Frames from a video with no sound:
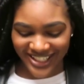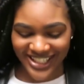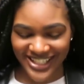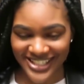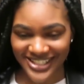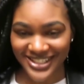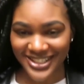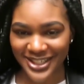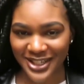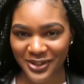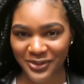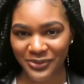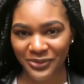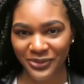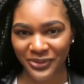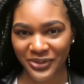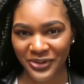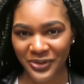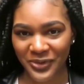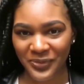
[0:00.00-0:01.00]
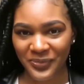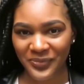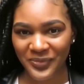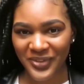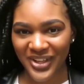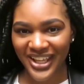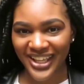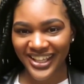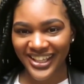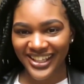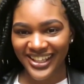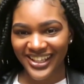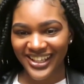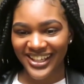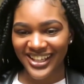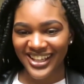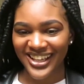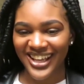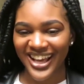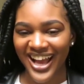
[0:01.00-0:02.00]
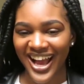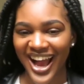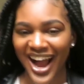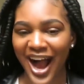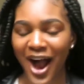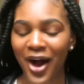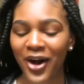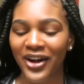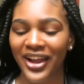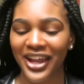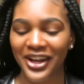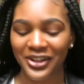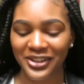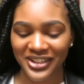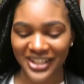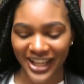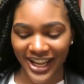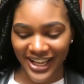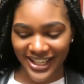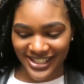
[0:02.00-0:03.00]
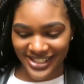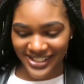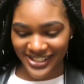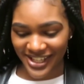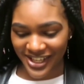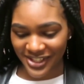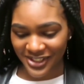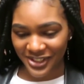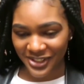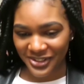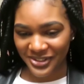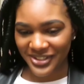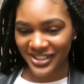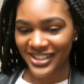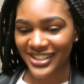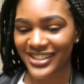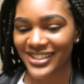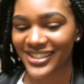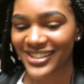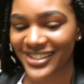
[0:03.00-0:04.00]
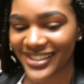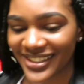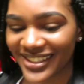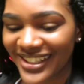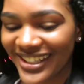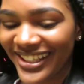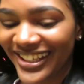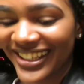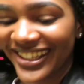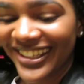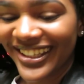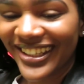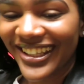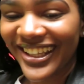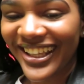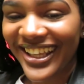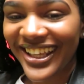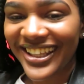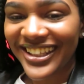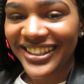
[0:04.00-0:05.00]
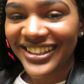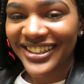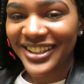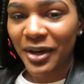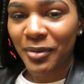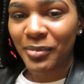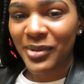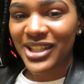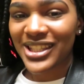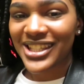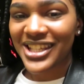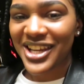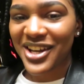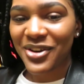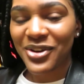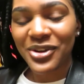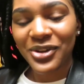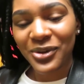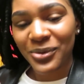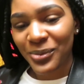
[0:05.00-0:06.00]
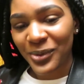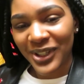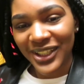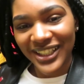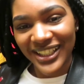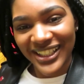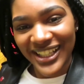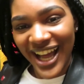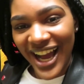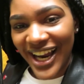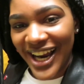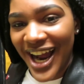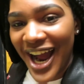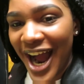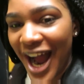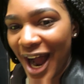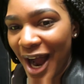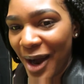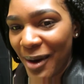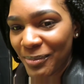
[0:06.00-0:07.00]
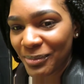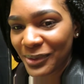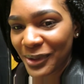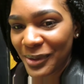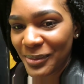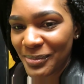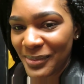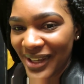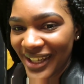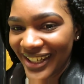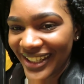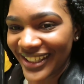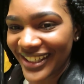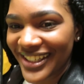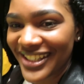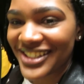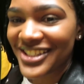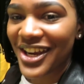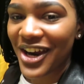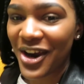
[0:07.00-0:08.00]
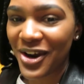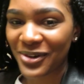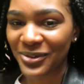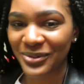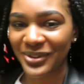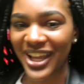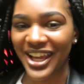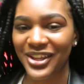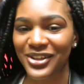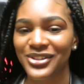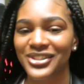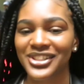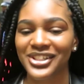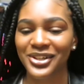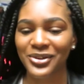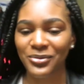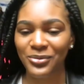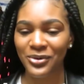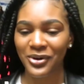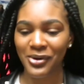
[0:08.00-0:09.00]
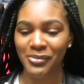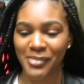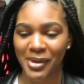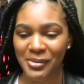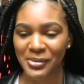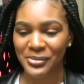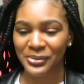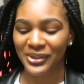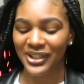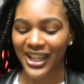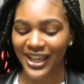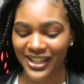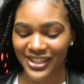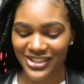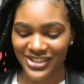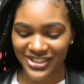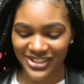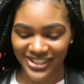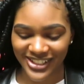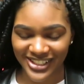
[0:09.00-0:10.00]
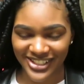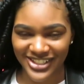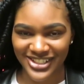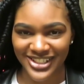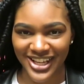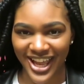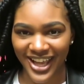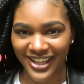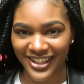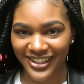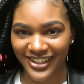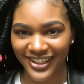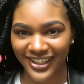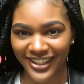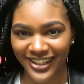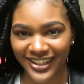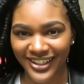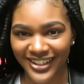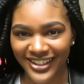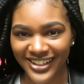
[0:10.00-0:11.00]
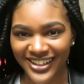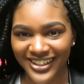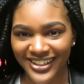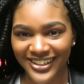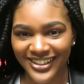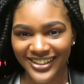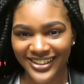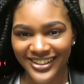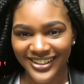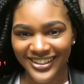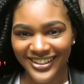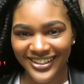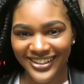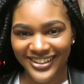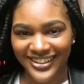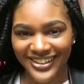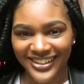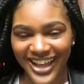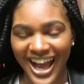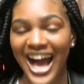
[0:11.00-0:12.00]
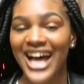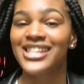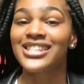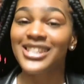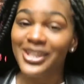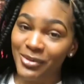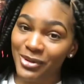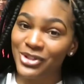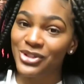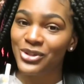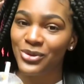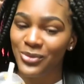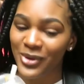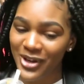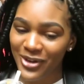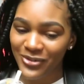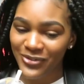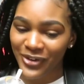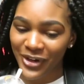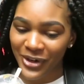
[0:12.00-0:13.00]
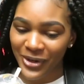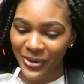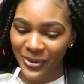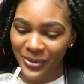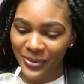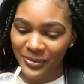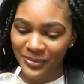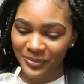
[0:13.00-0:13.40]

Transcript: It's different. Okay, don't they gotta say though? The material really not complimenting the turtleneck. You should have worn maybe for like a jean jacket. I see what you went for.